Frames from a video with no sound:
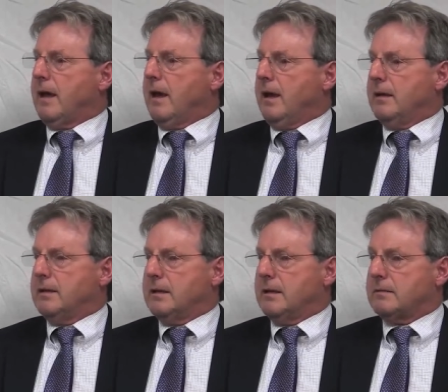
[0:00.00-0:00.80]

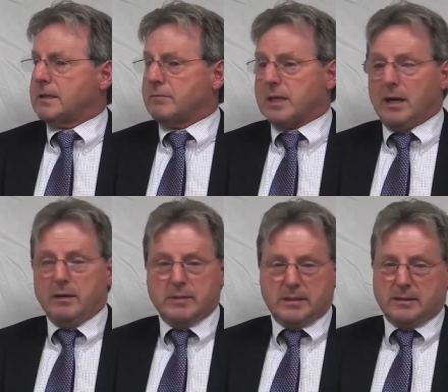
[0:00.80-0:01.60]
And
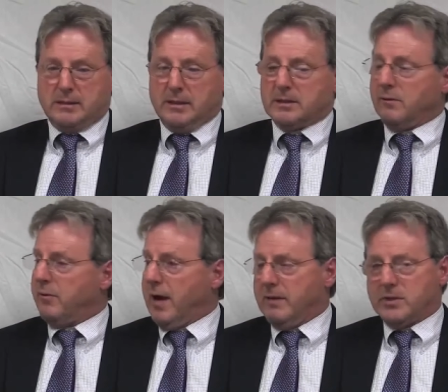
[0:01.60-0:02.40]
sometimes it's a
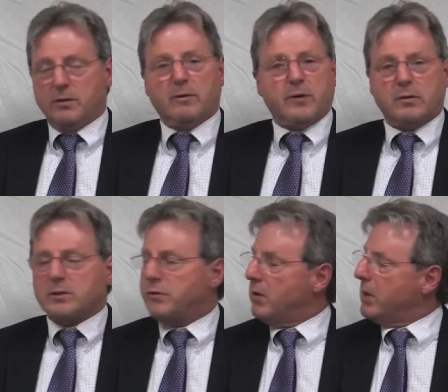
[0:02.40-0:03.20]
5-0
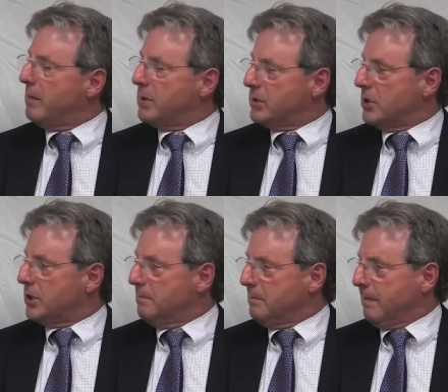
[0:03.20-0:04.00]
vote to fill that
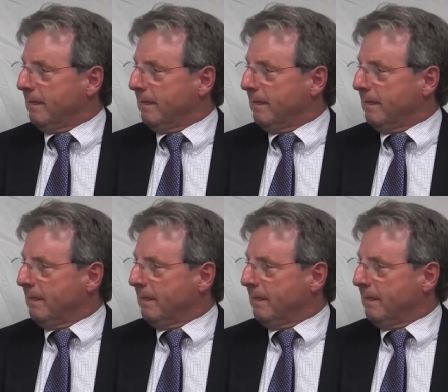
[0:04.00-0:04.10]
position,